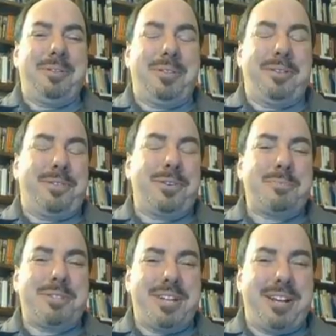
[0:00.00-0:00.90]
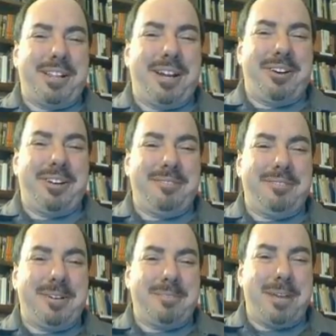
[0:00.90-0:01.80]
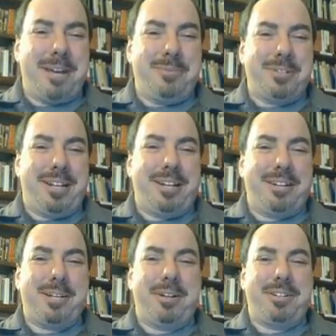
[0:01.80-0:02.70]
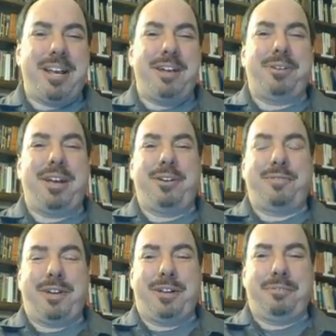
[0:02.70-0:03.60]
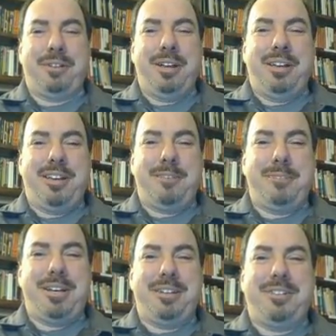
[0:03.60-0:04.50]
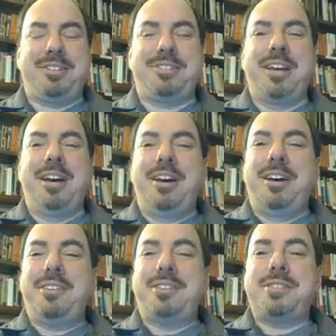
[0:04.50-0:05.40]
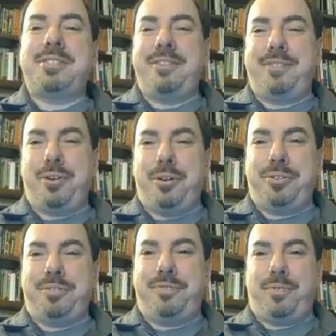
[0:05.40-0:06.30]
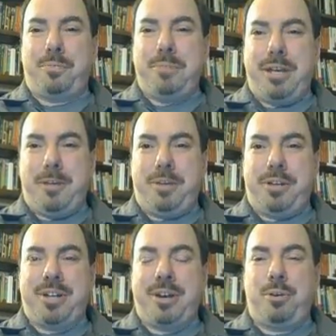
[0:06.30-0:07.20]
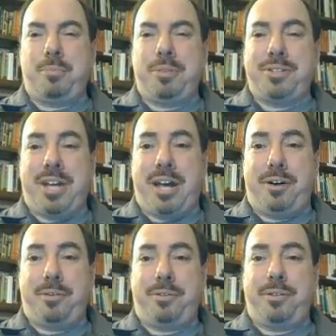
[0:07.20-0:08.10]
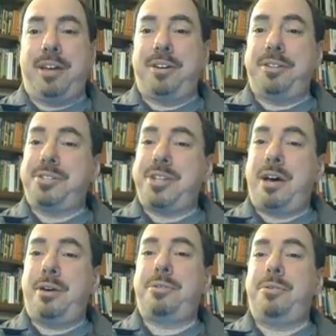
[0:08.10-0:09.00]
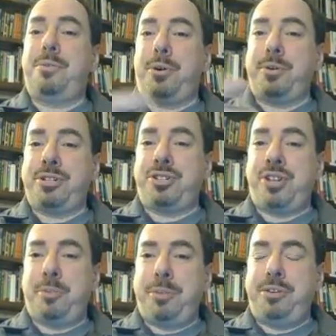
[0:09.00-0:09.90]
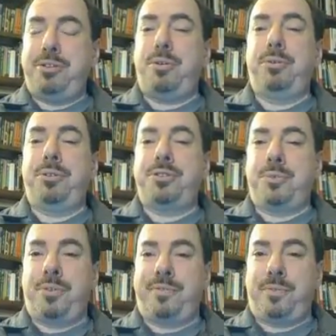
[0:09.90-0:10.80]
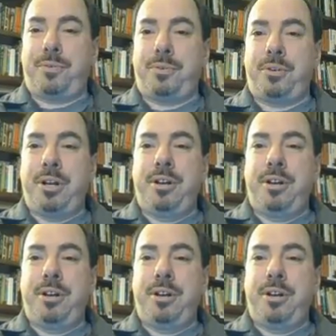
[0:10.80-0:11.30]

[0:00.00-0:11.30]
the first mistake Larry made was letting somebody tailgate or follow him in. This is difficult for me because I grew up in the South, and in the South you're always a gentleman. You hold the door for